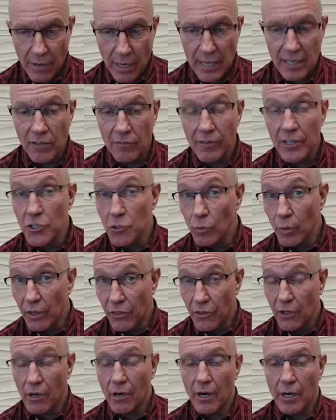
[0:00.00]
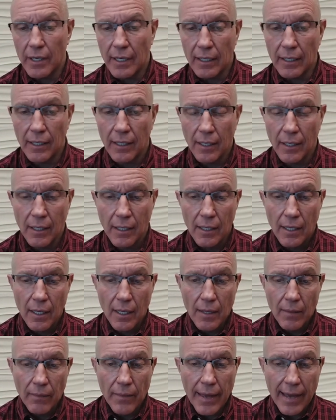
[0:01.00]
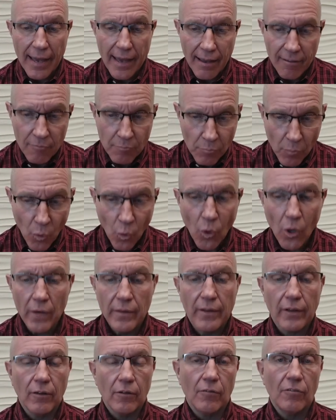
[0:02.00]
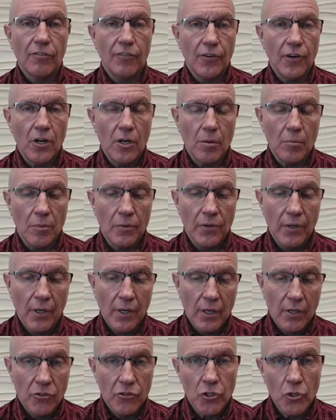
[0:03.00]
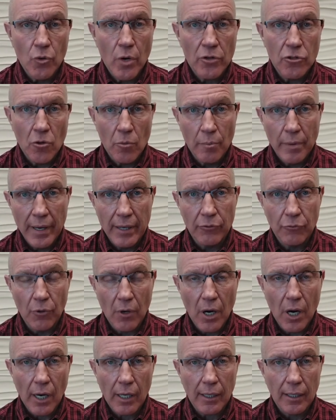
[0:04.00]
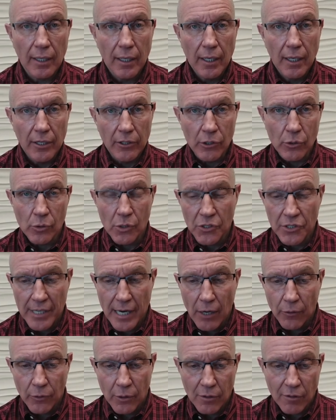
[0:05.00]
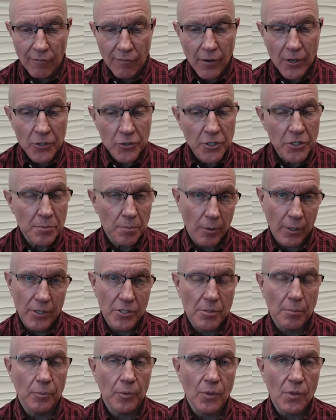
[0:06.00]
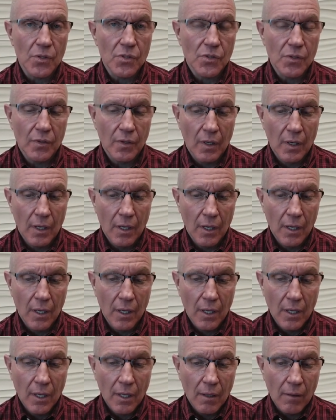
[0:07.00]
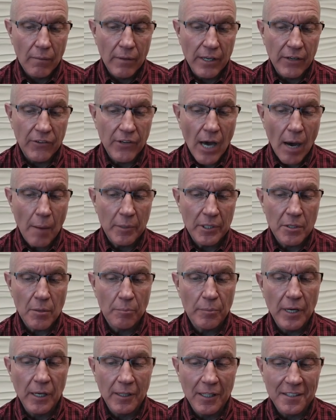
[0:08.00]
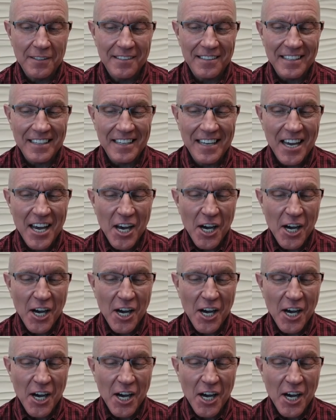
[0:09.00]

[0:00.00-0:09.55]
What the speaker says: individual authority, they have more than confirmed 2 other bedrock Unitarian Universalist principles: the indomitability